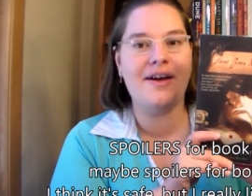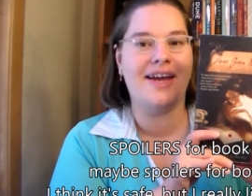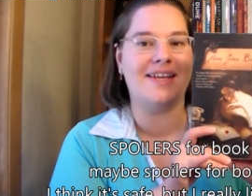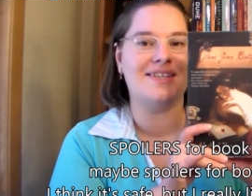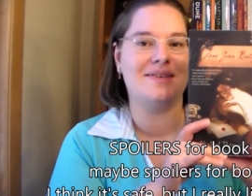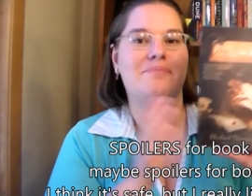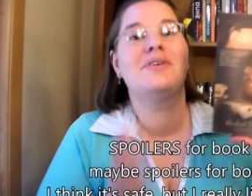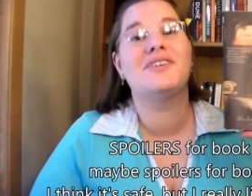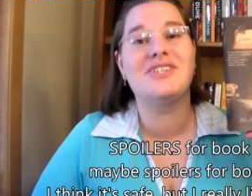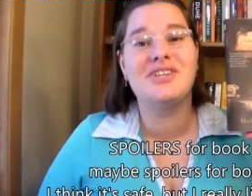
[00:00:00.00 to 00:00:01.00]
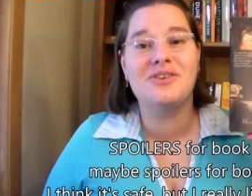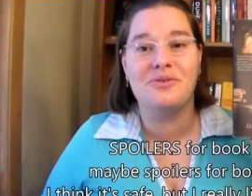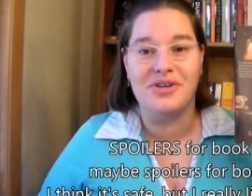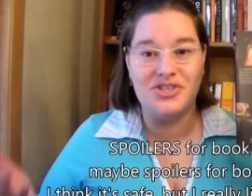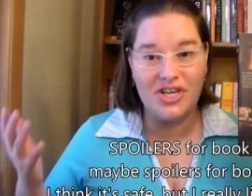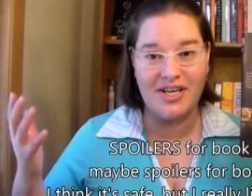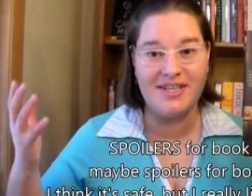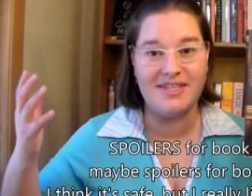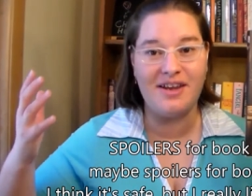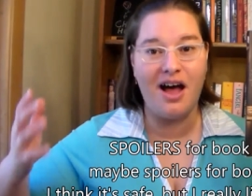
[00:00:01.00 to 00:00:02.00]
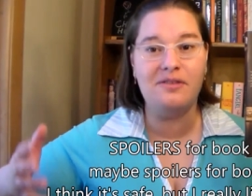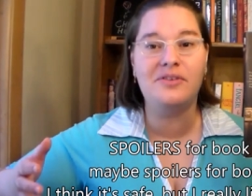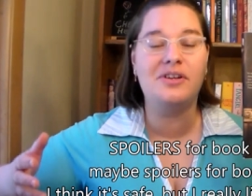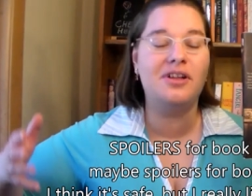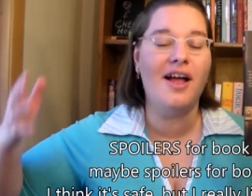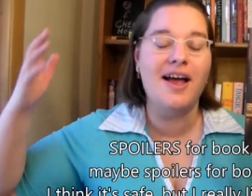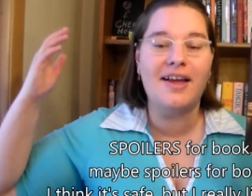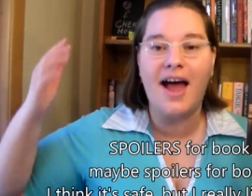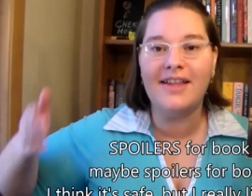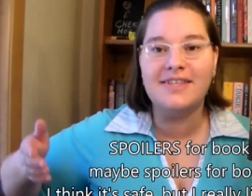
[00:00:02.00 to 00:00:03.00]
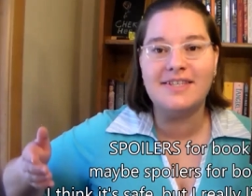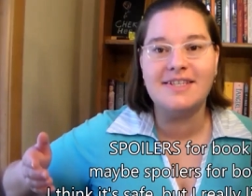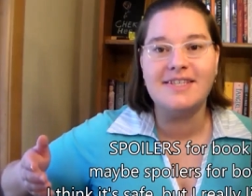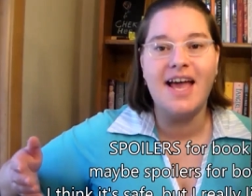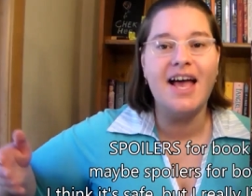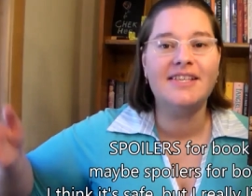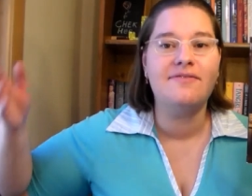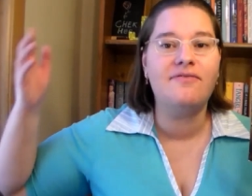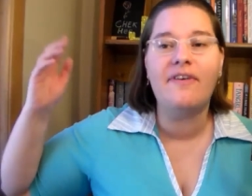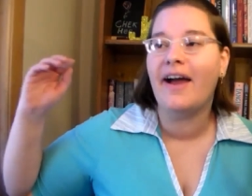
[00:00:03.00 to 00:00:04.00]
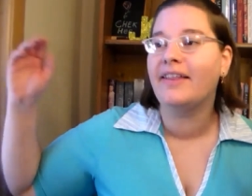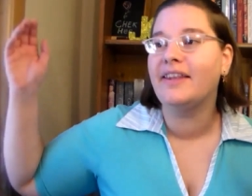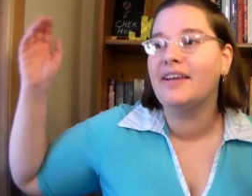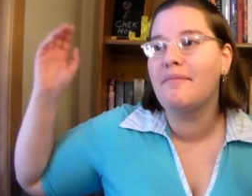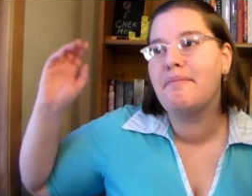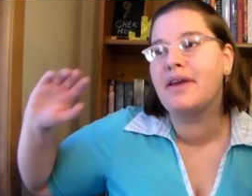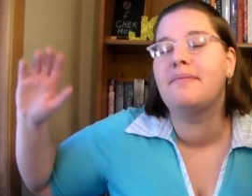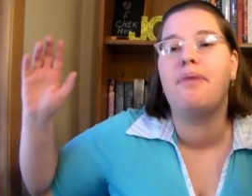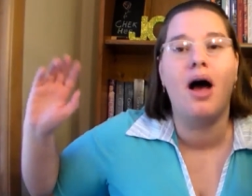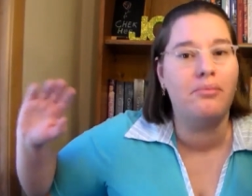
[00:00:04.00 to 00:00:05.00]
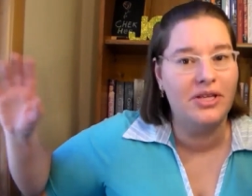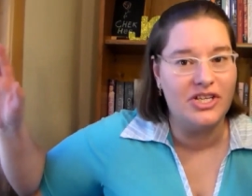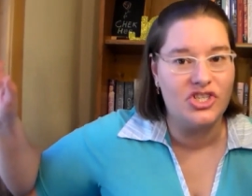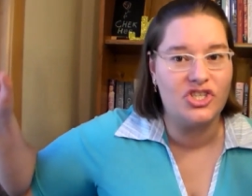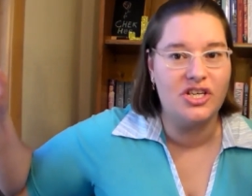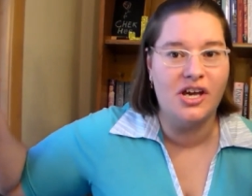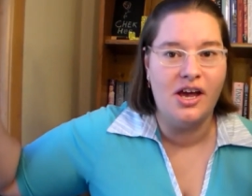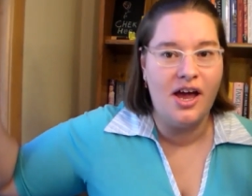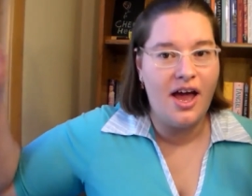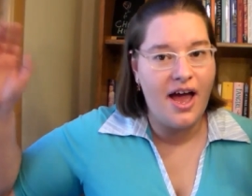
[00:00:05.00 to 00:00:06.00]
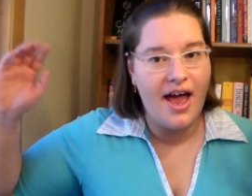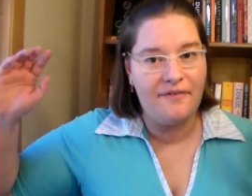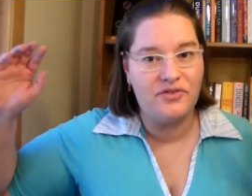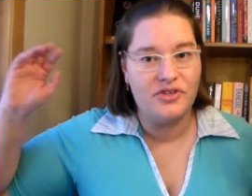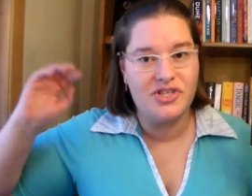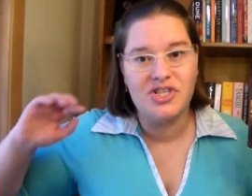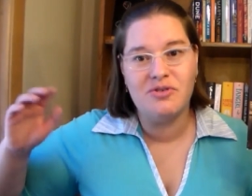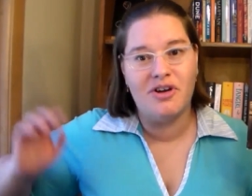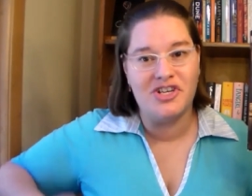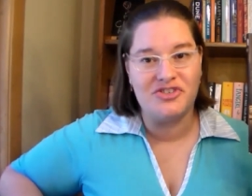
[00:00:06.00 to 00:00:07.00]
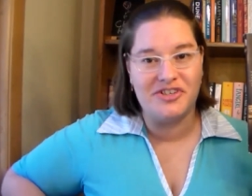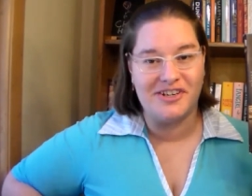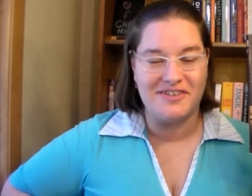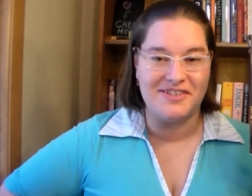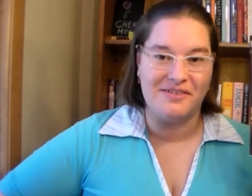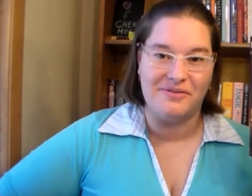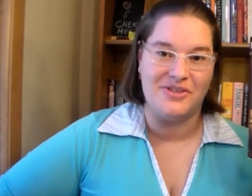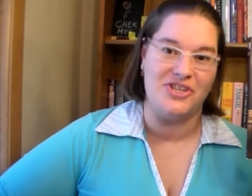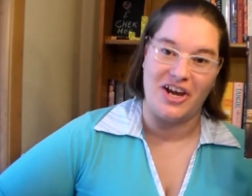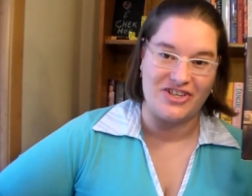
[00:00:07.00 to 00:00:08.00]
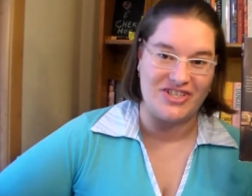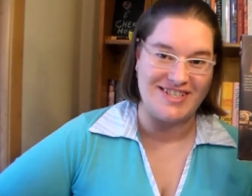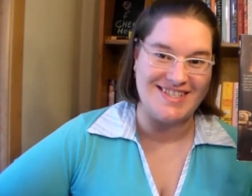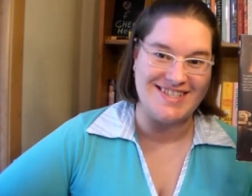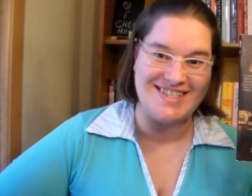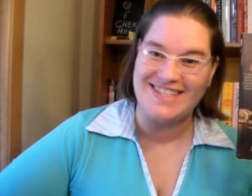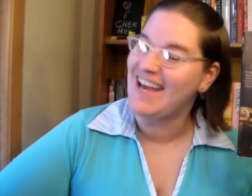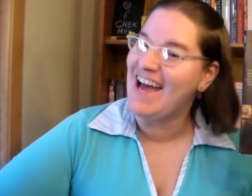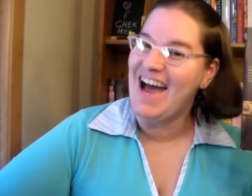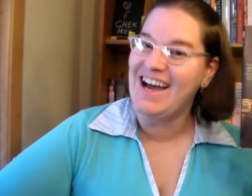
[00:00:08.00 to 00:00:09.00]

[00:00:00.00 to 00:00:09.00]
Alright, book two, Jane's novel Constance, has finally been published after 200 years of rejections.